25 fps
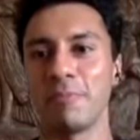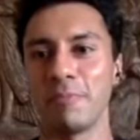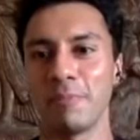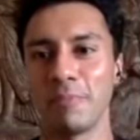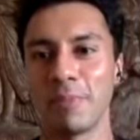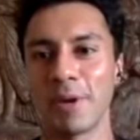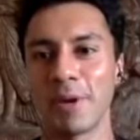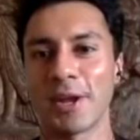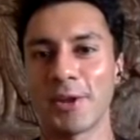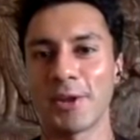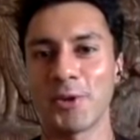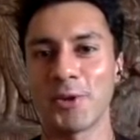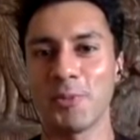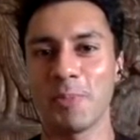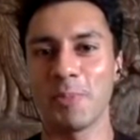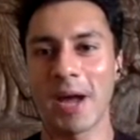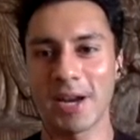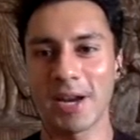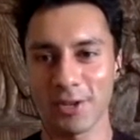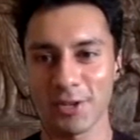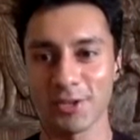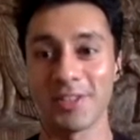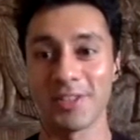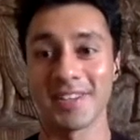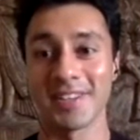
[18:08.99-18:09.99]
bringing you back
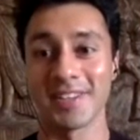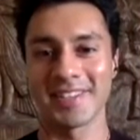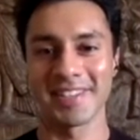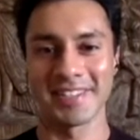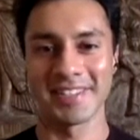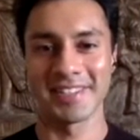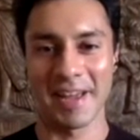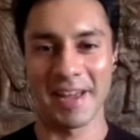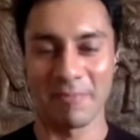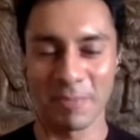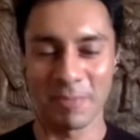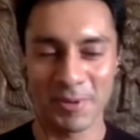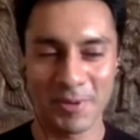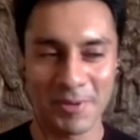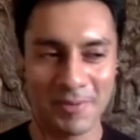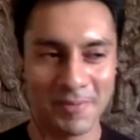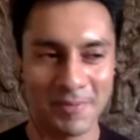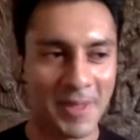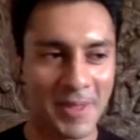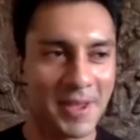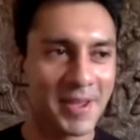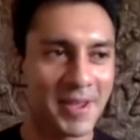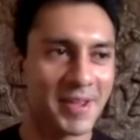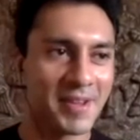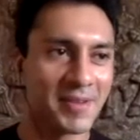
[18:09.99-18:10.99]
to this example,
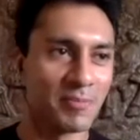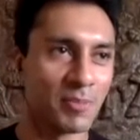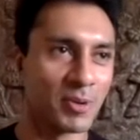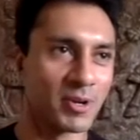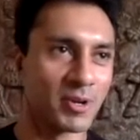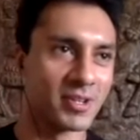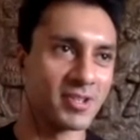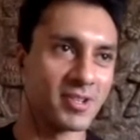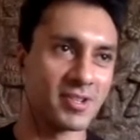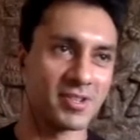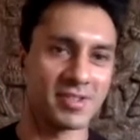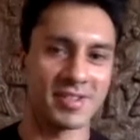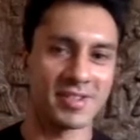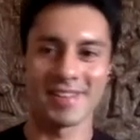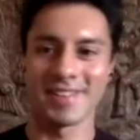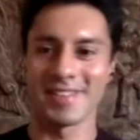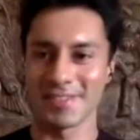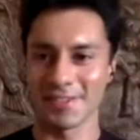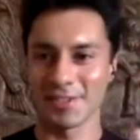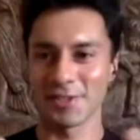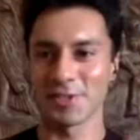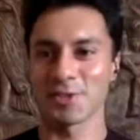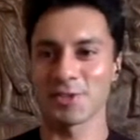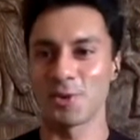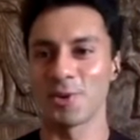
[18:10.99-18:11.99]
but it's just that this
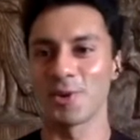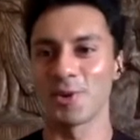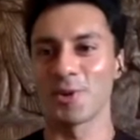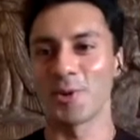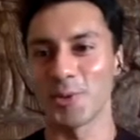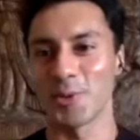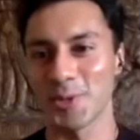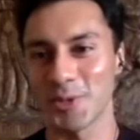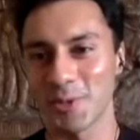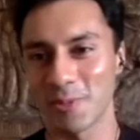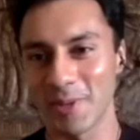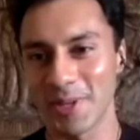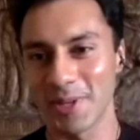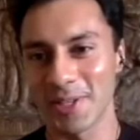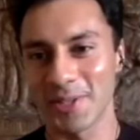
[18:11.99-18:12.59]
is so close to me.